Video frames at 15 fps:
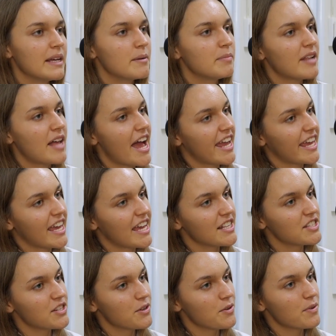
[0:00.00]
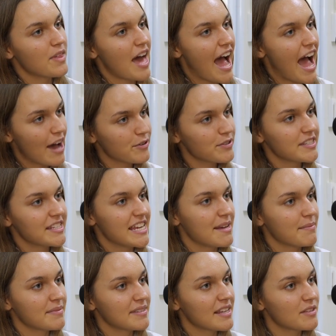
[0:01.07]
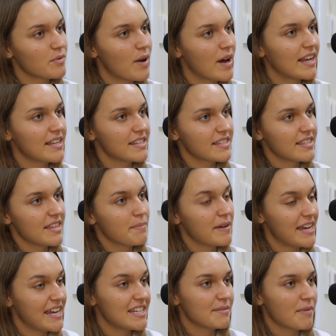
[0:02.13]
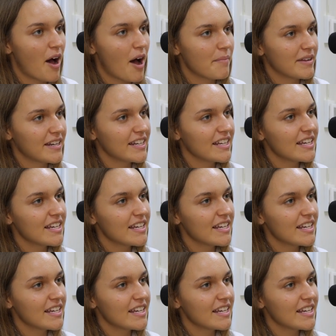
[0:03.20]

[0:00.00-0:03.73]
applying it to the house teams as well as the PE department?